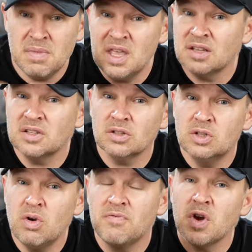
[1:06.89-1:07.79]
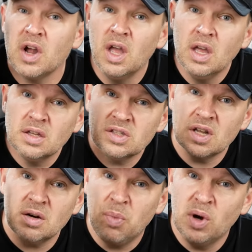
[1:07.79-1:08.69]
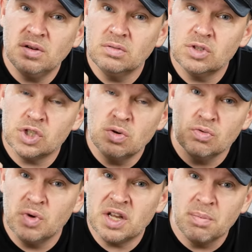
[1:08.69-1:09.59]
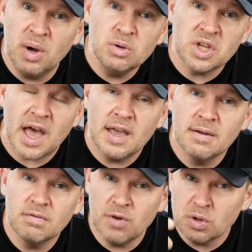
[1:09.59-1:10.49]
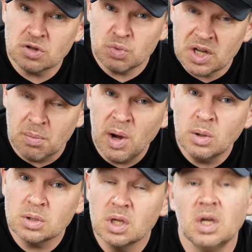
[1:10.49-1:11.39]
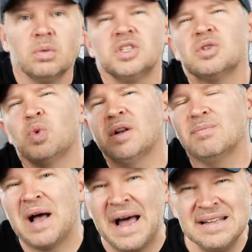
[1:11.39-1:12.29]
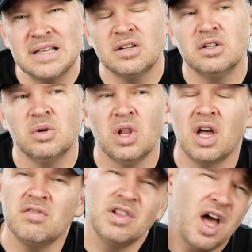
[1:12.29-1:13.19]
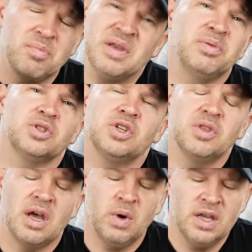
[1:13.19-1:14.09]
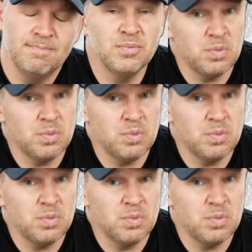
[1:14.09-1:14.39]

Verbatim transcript: But the SL2, if you're a center point shoot and recompose guy, focus recompose, which is what I tend to do a lot of people shoot that way.